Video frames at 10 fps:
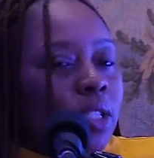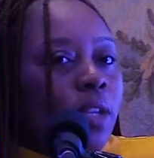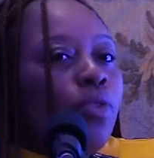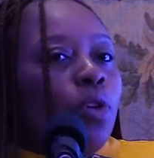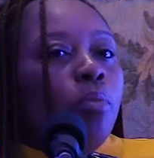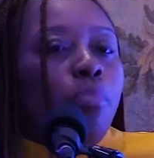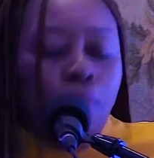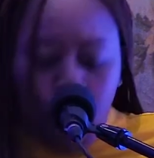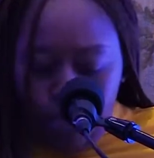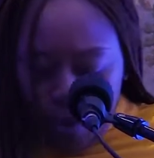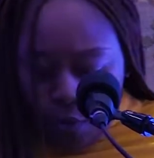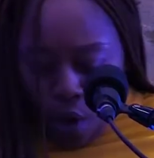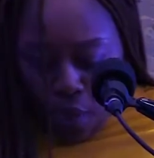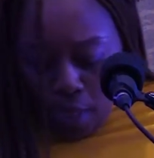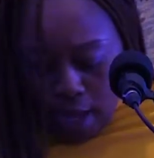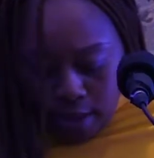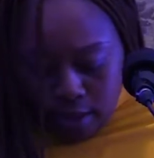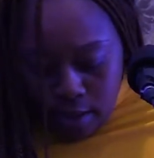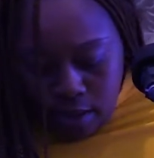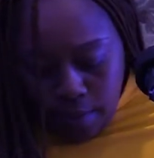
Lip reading: just give you a brief on that.